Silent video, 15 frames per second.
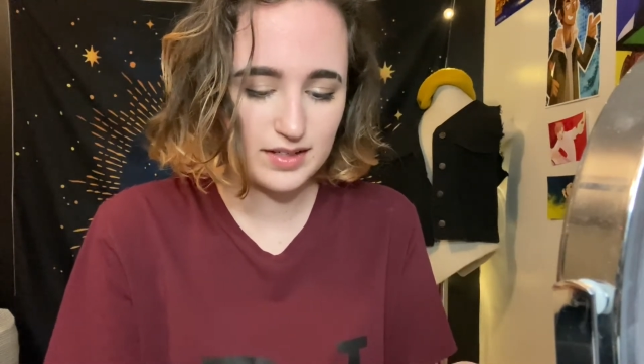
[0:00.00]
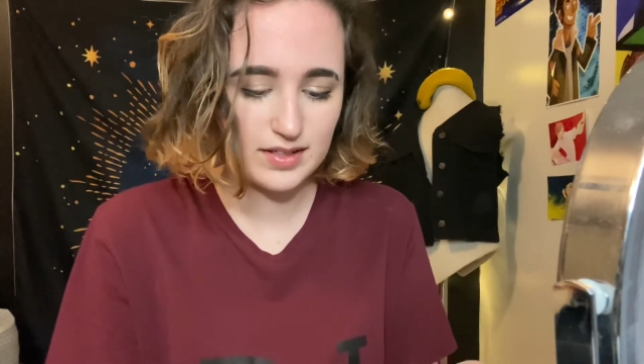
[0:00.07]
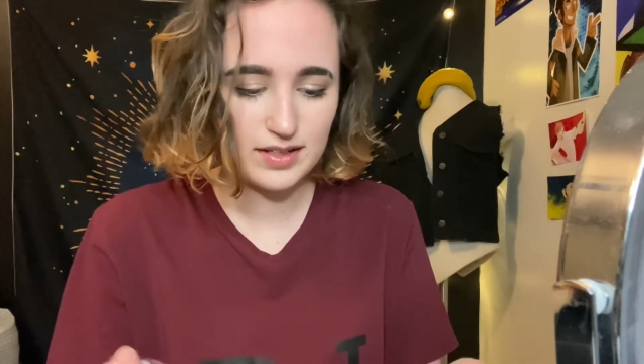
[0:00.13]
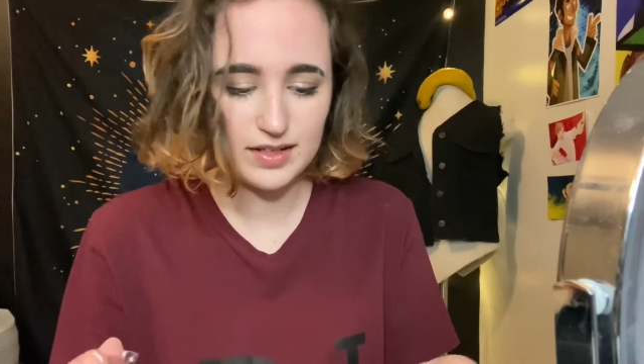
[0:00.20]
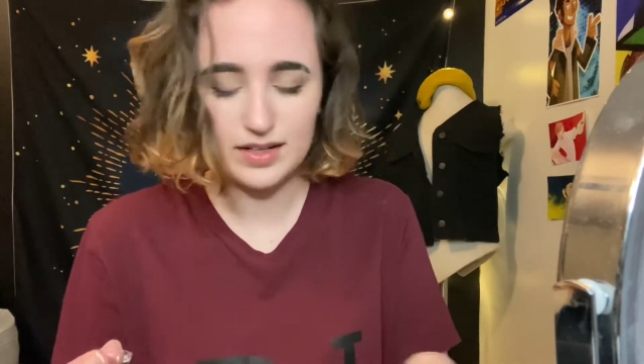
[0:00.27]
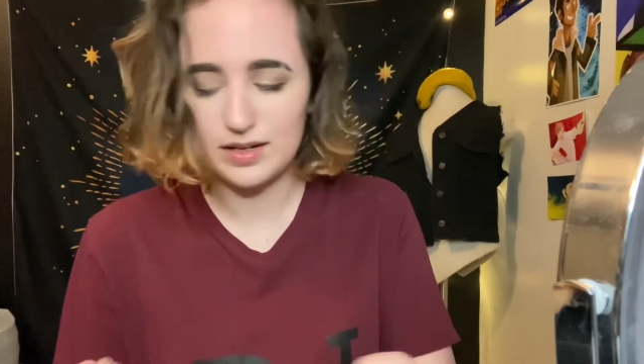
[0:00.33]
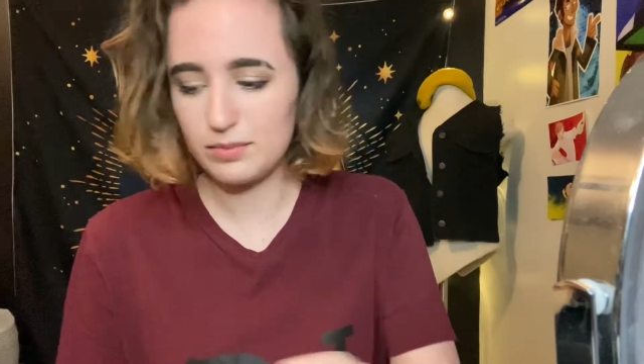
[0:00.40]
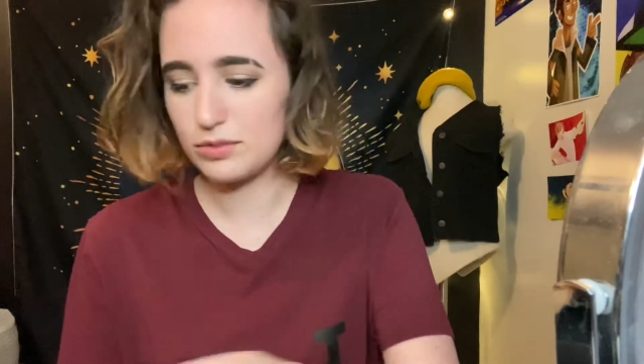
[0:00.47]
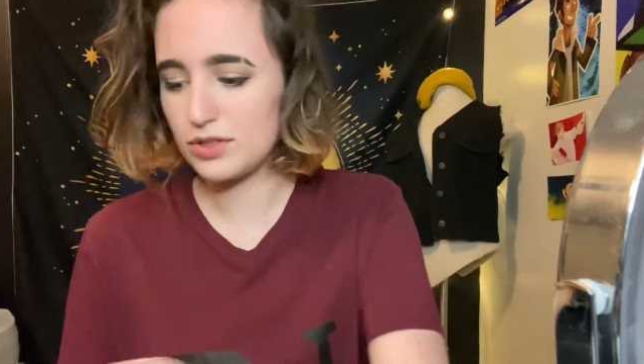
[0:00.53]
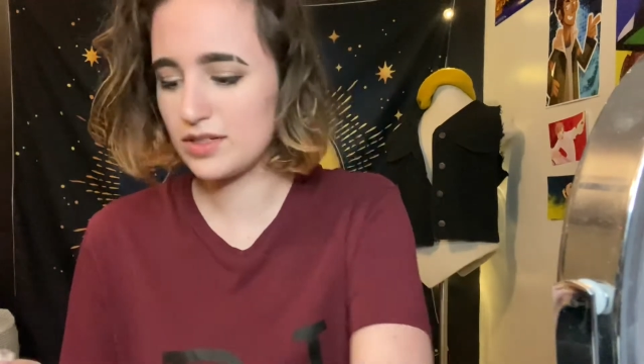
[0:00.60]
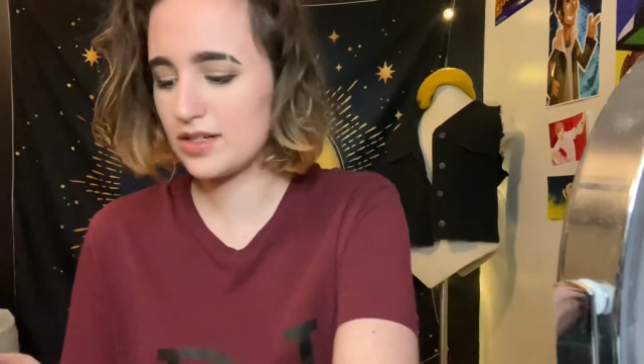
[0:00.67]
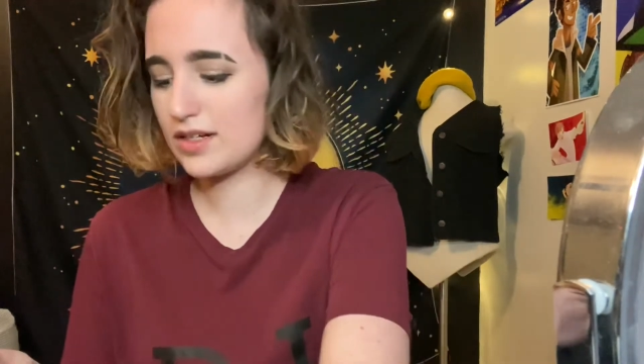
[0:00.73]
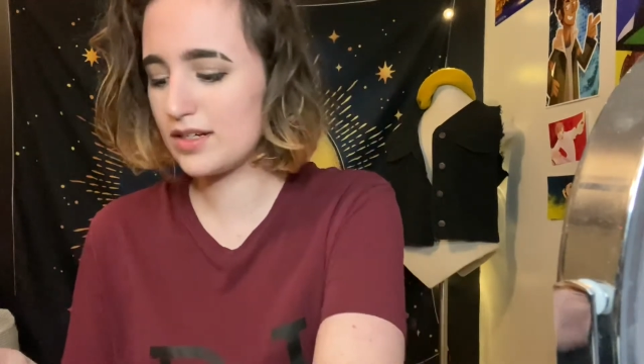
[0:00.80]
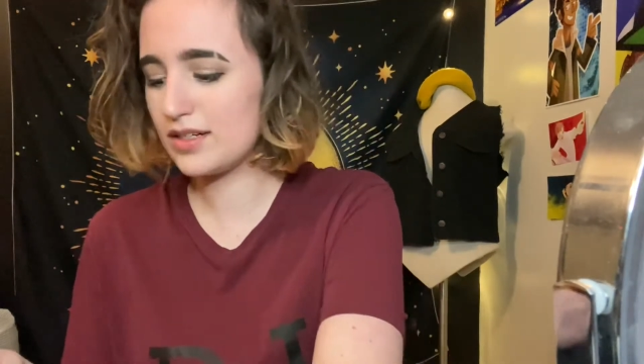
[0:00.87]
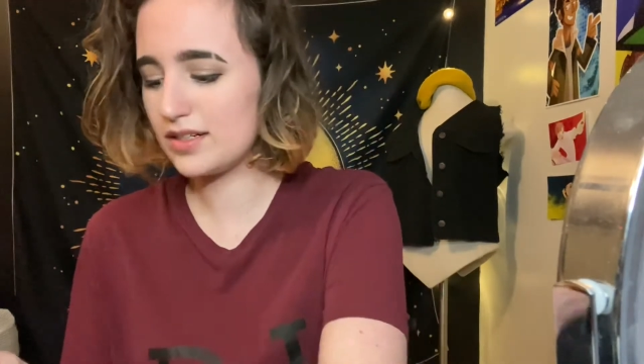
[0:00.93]
I'm just
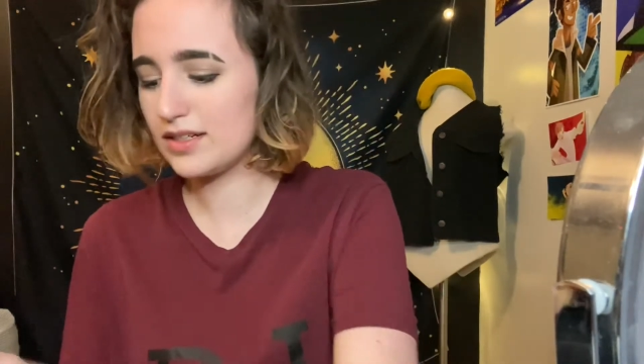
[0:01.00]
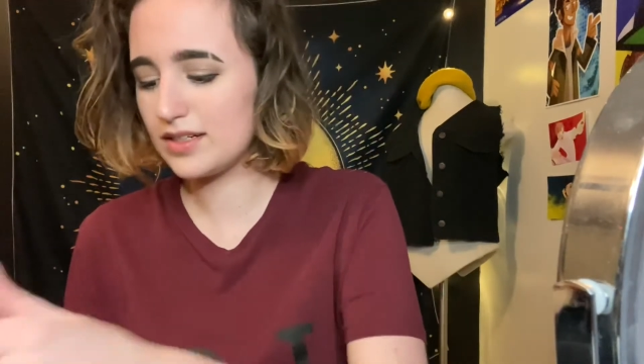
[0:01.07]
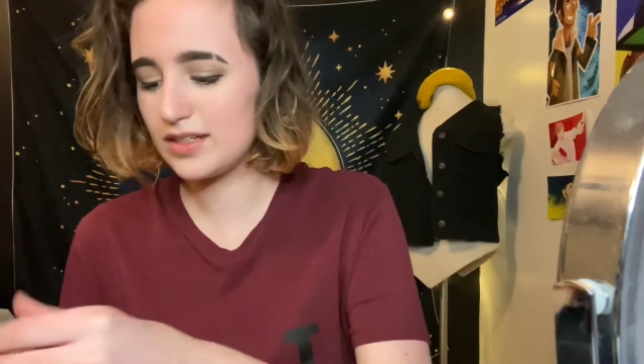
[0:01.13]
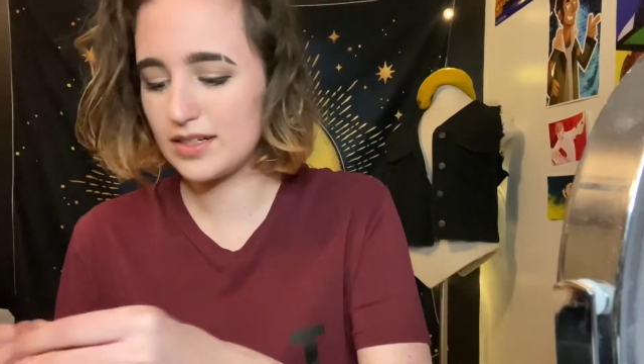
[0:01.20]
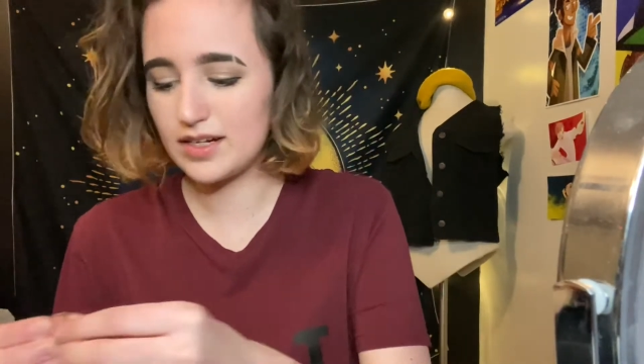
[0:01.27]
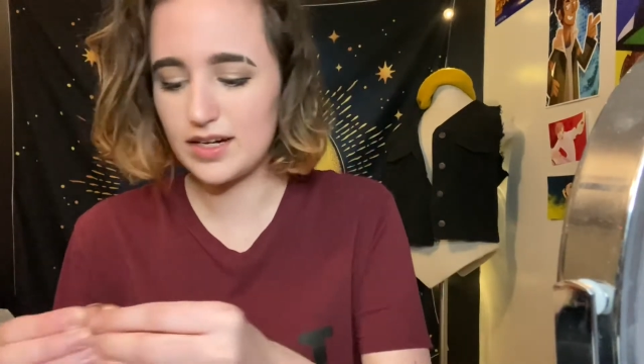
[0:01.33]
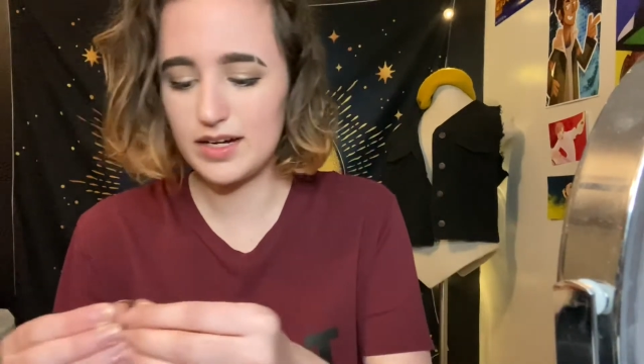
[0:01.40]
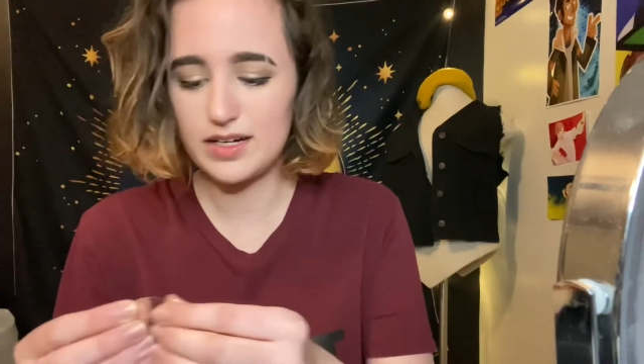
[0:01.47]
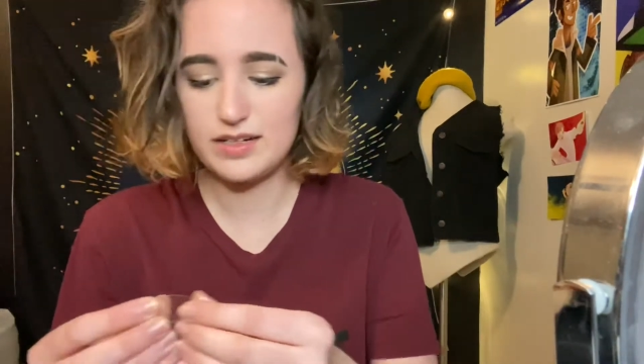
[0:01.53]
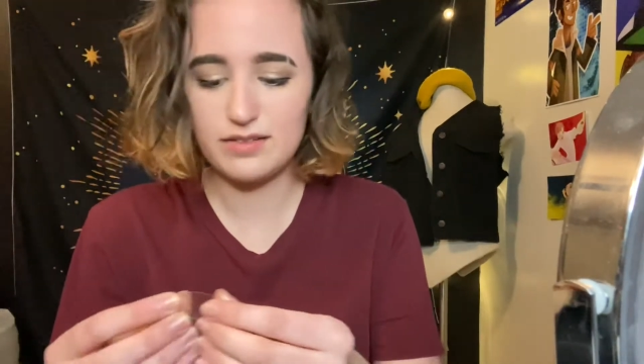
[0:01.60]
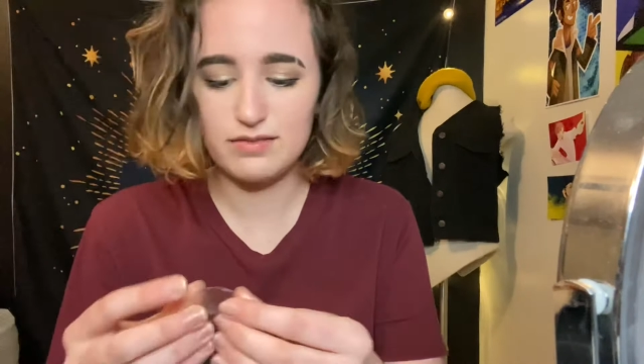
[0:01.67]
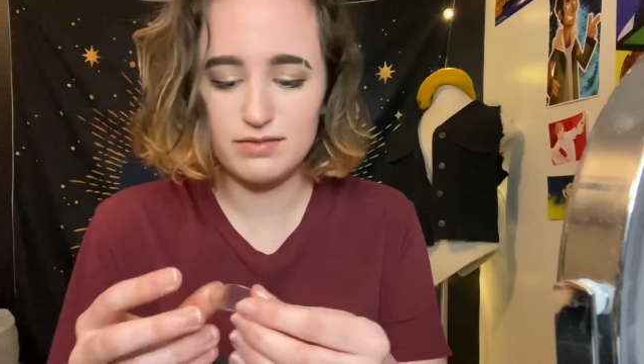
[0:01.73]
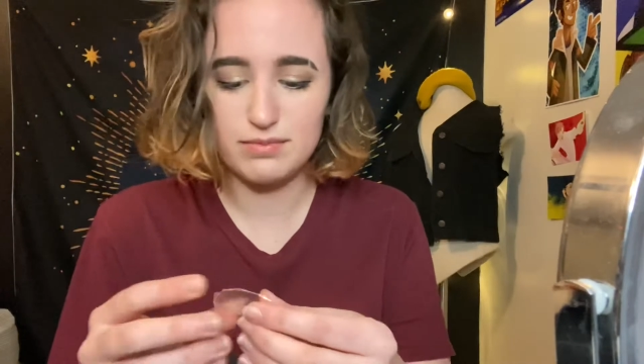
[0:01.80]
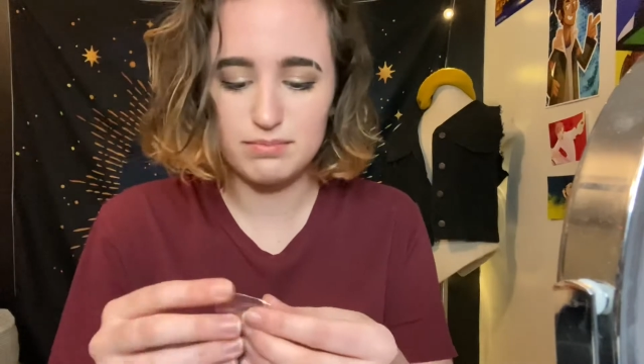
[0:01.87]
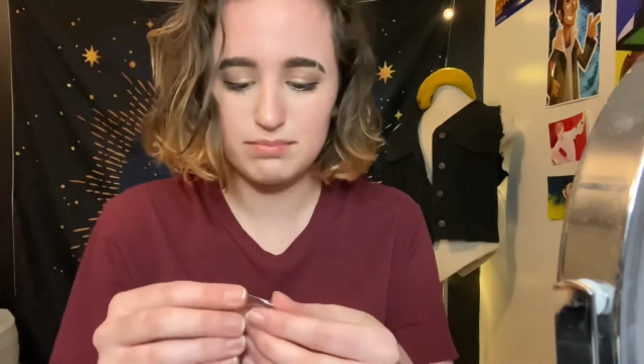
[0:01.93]
gonna kind of
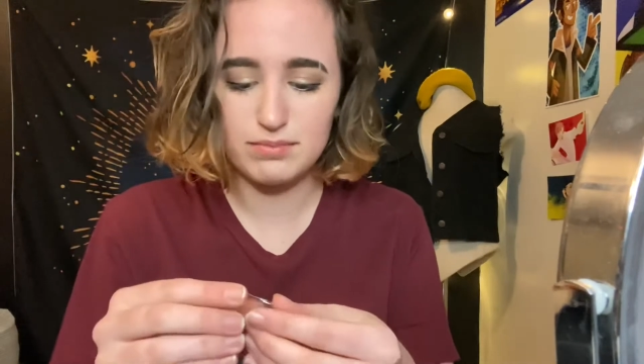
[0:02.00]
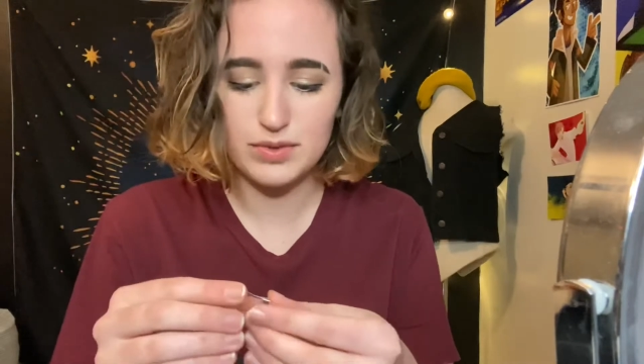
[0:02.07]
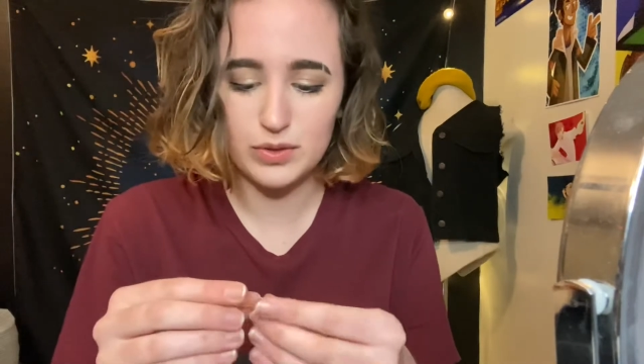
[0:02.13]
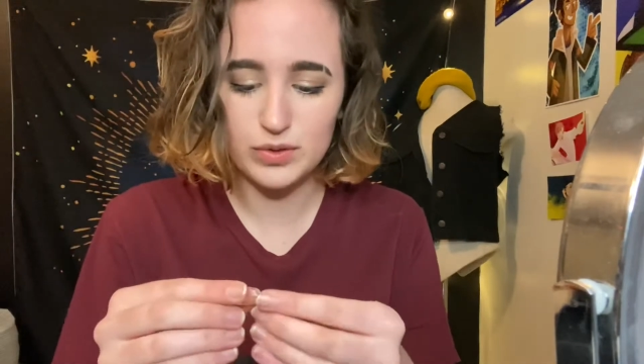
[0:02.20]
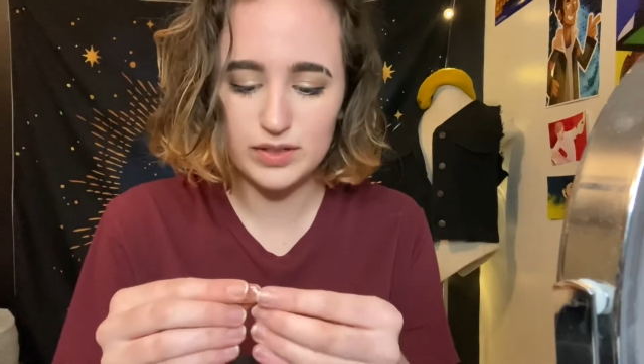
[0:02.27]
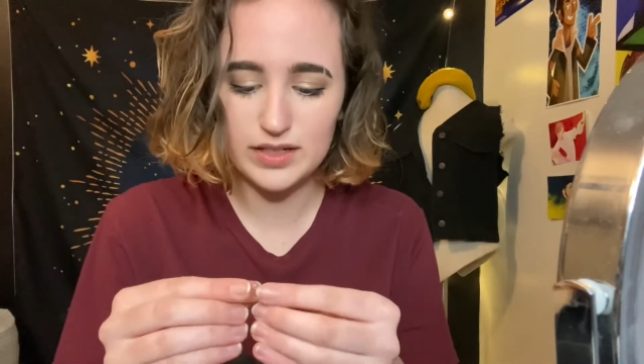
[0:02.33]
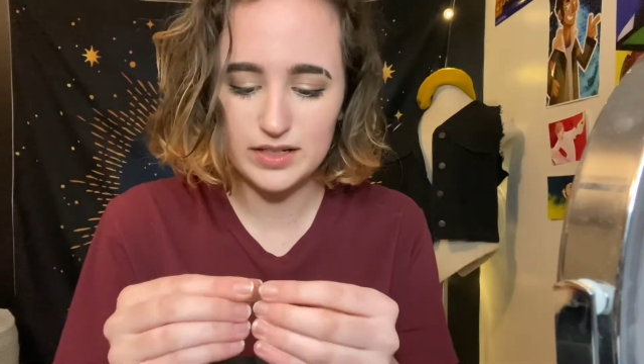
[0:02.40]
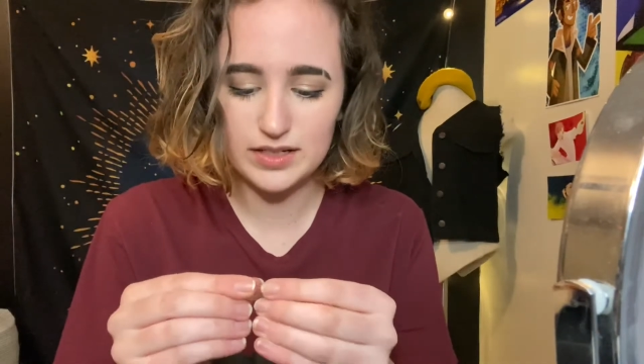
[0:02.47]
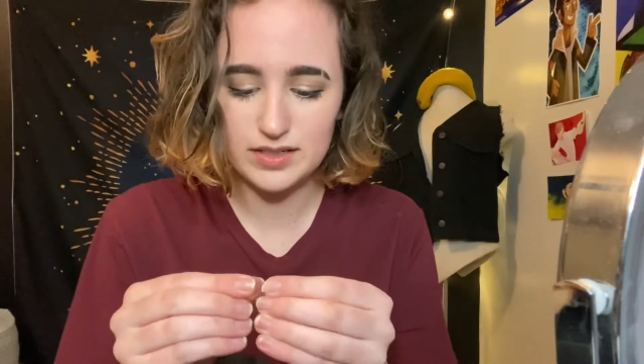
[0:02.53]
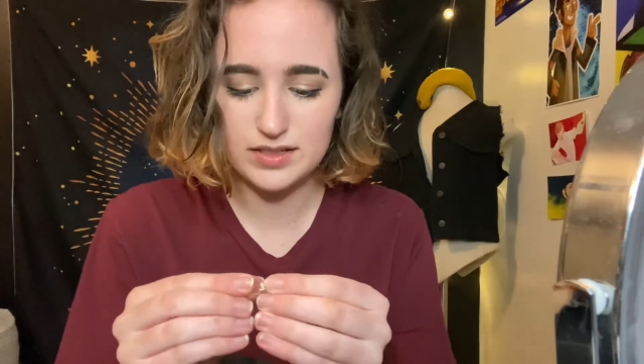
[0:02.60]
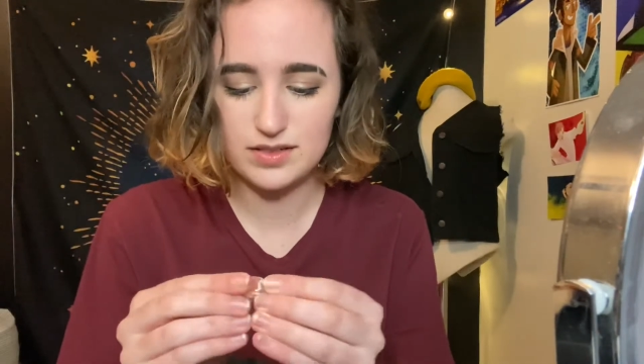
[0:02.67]
mold it,